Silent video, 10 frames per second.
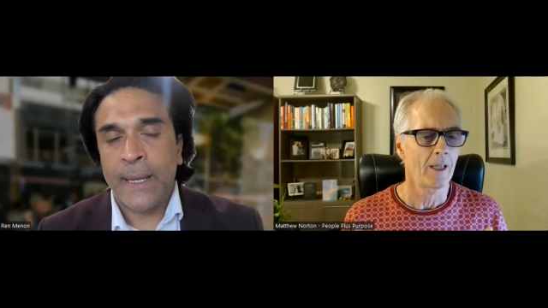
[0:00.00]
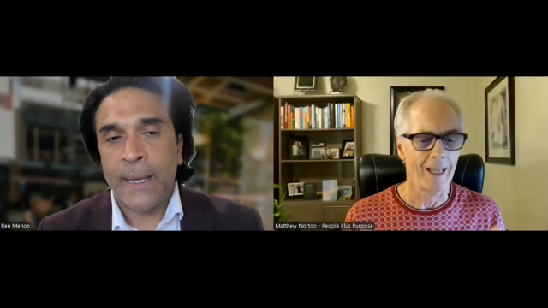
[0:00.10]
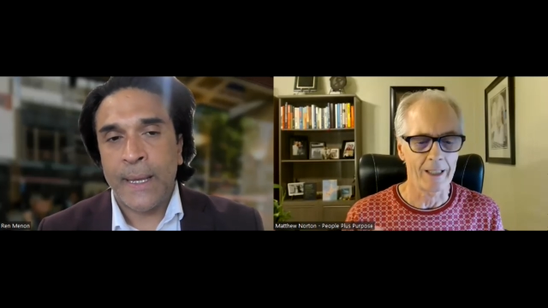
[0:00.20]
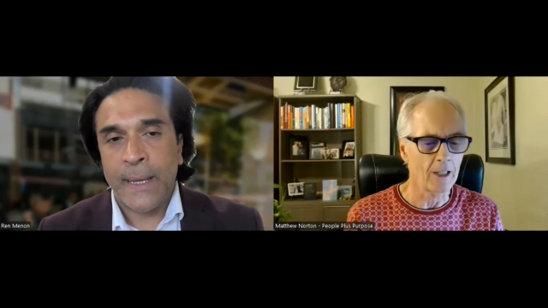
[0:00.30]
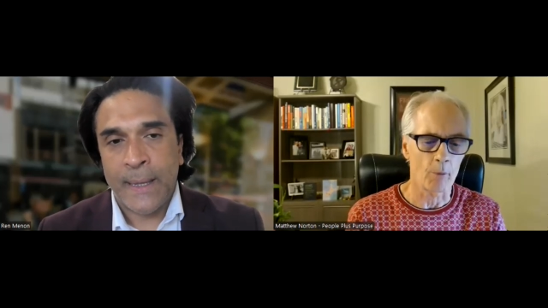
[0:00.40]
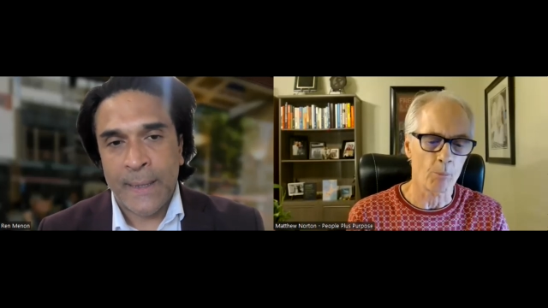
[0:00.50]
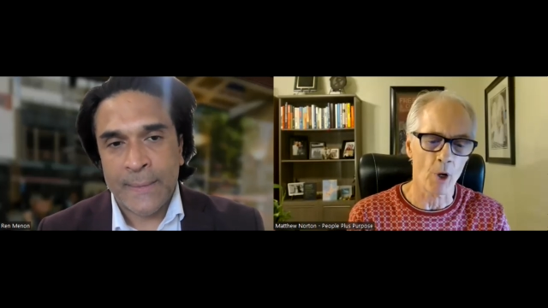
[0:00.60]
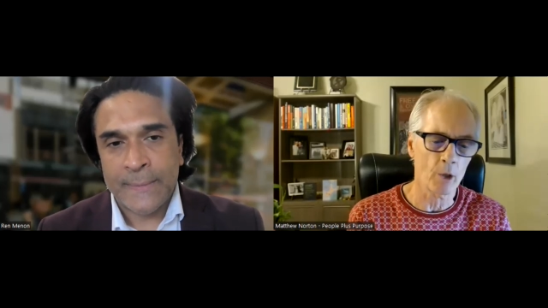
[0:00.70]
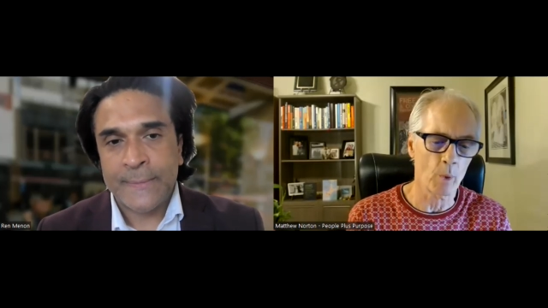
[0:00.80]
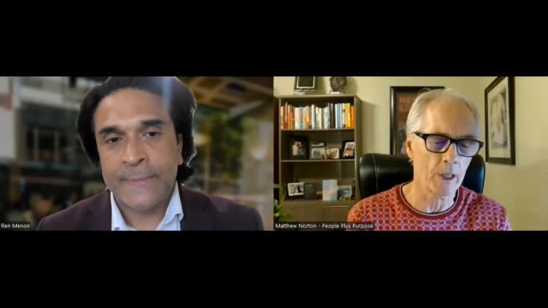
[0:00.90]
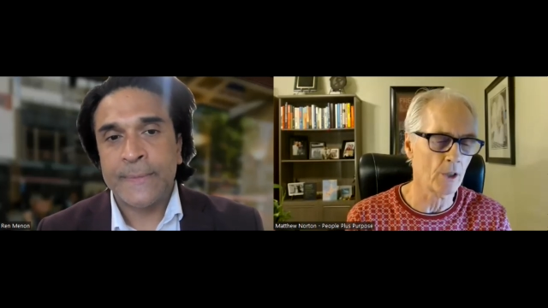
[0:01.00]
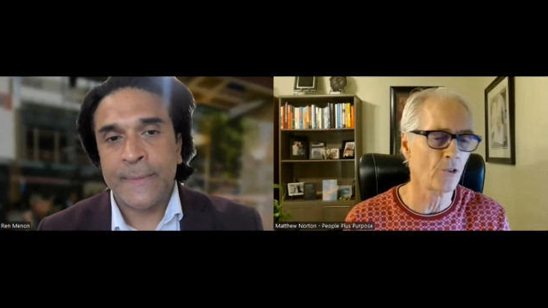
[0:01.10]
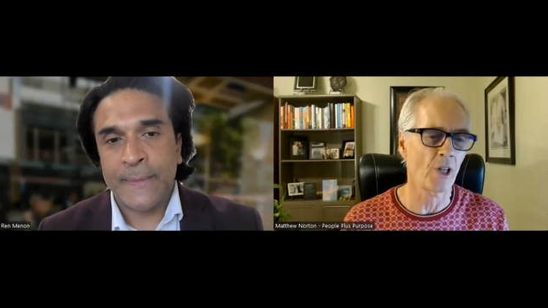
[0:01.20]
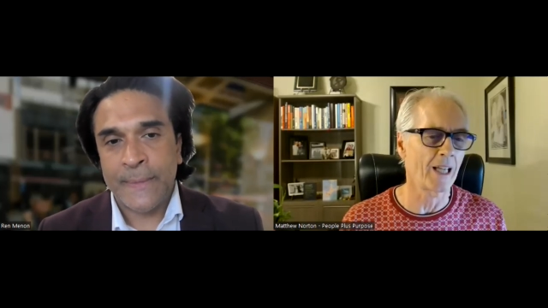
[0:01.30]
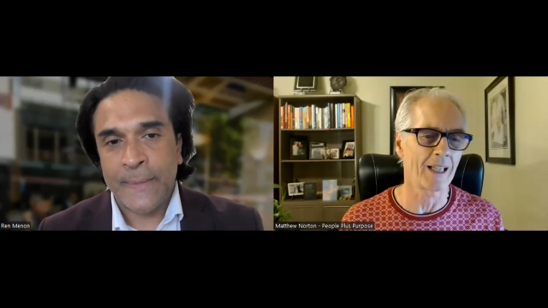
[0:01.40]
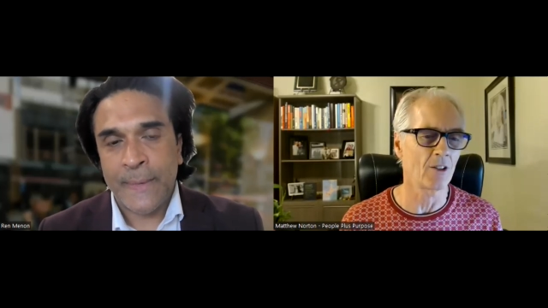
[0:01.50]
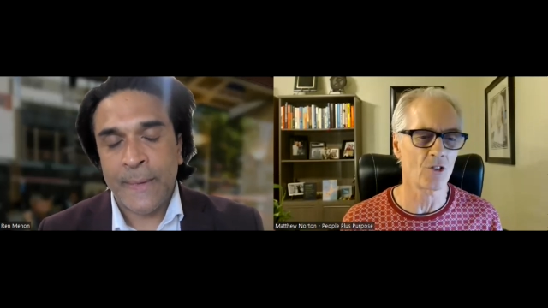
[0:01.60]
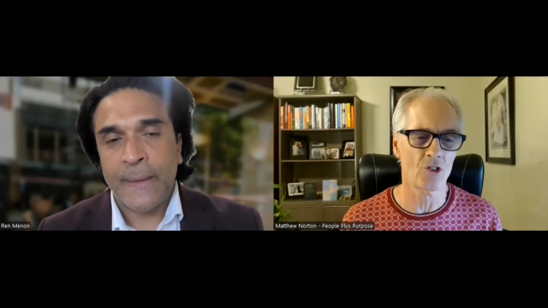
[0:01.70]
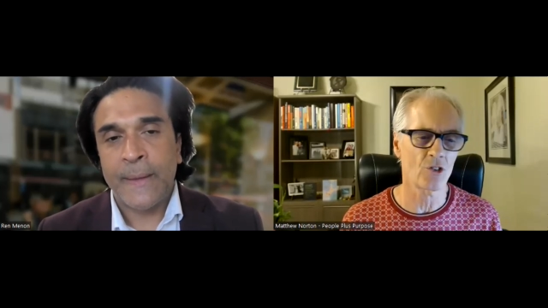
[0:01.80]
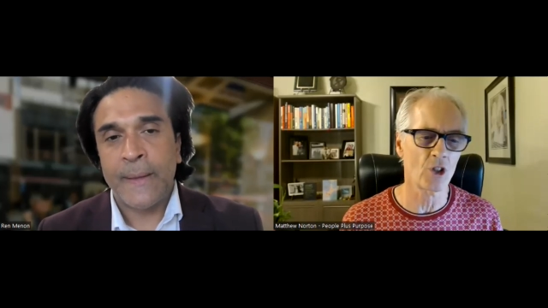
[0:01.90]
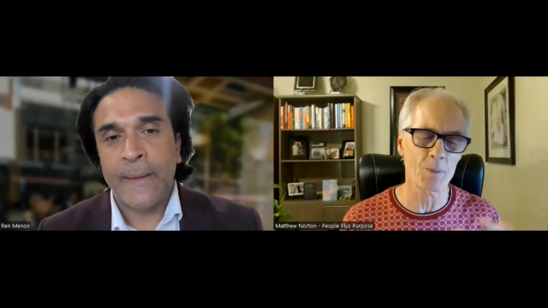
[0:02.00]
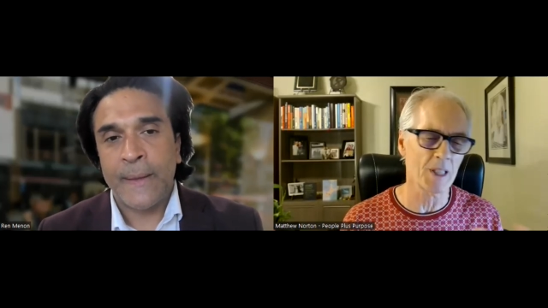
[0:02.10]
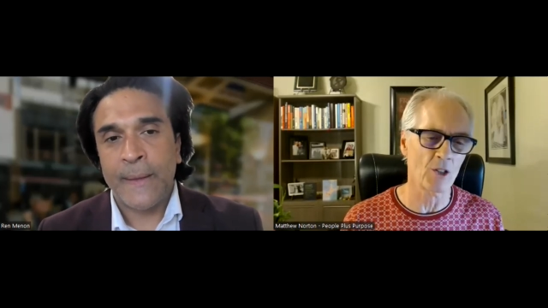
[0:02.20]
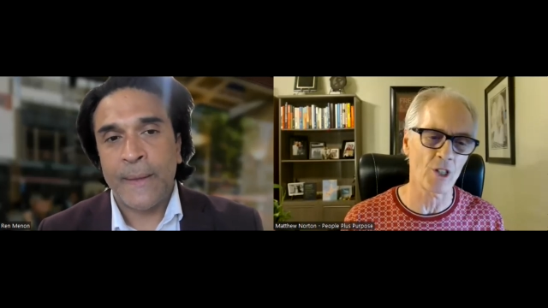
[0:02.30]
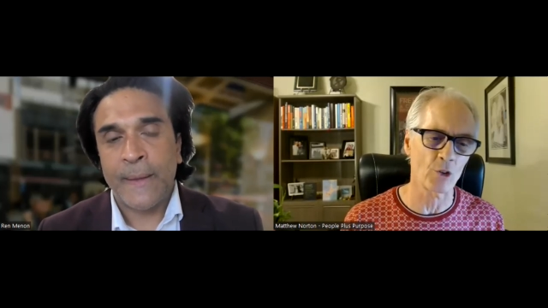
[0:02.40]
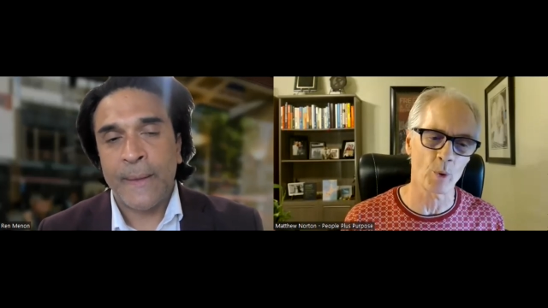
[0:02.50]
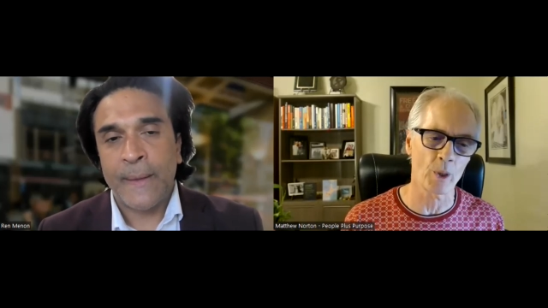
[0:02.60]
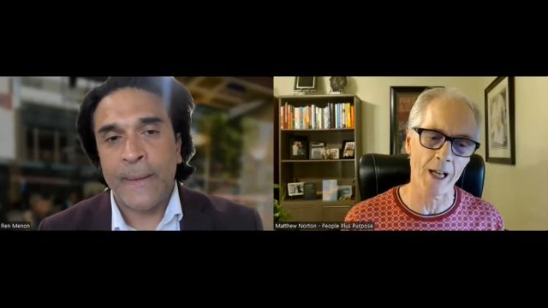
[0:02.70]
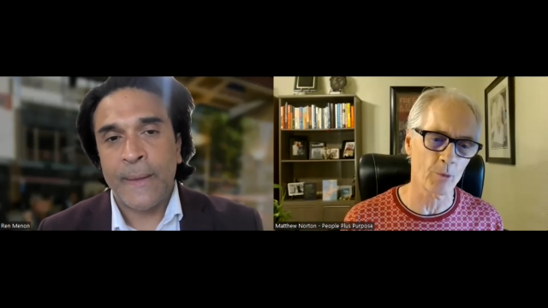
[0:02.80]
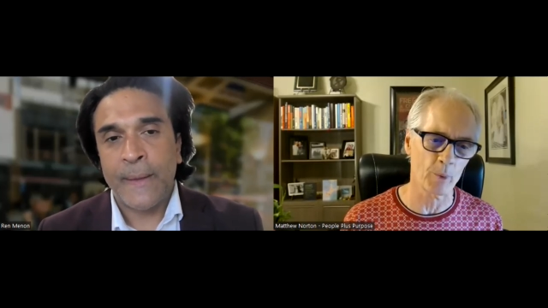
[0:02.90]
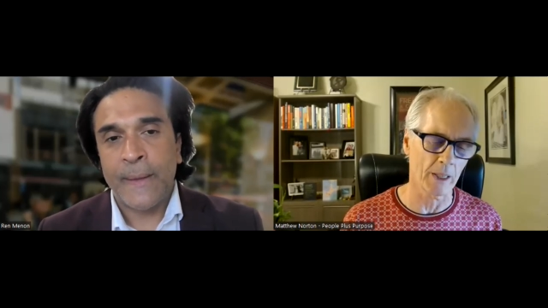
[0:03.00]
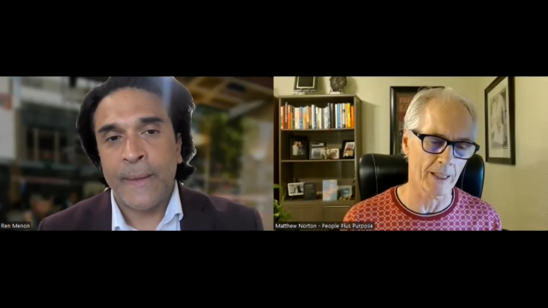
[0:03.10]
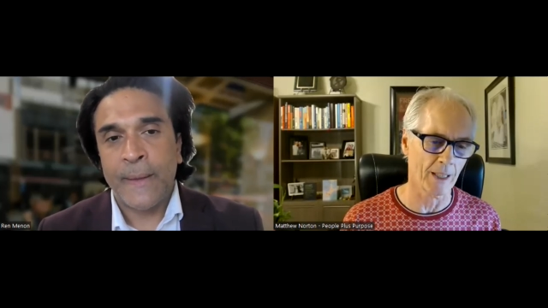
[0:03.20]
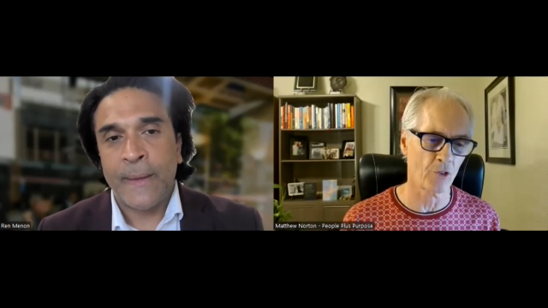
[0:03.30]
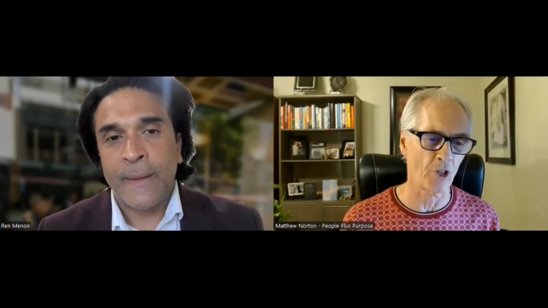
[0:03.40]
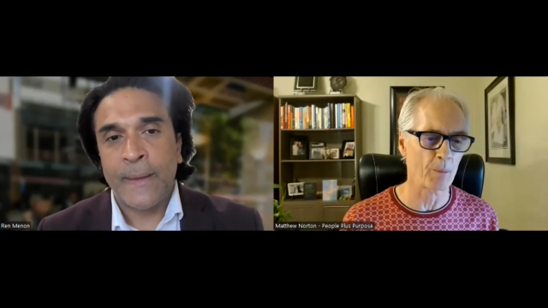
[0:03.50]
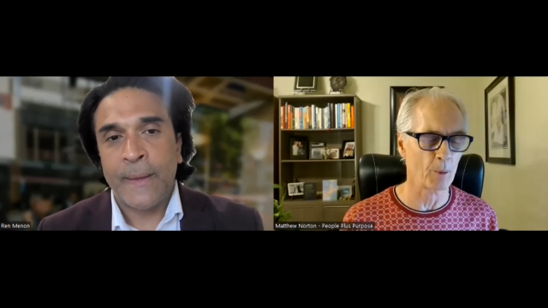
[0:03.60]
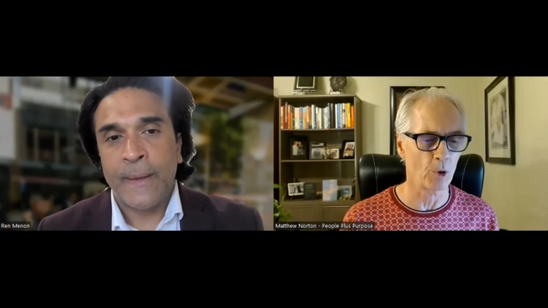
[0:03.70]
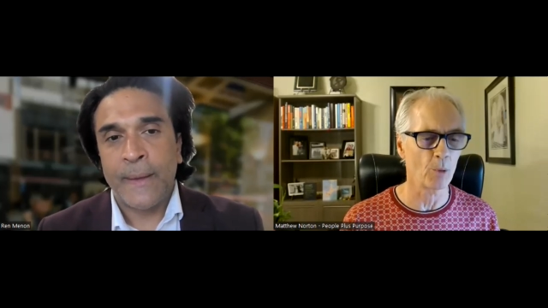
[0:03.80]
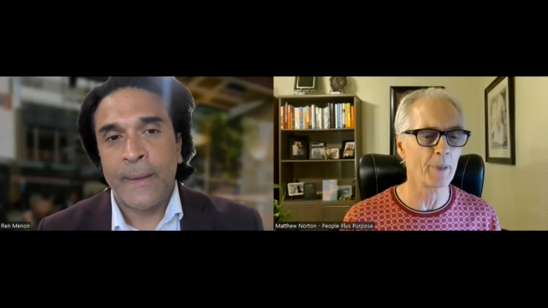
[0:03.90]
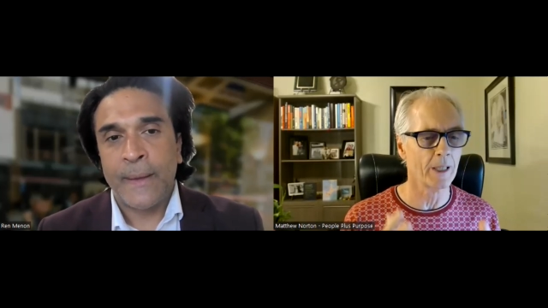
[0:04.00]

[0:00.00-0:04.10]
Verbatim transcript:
Speaker 1: and and part of what you're saying is some of these things were not really acceptable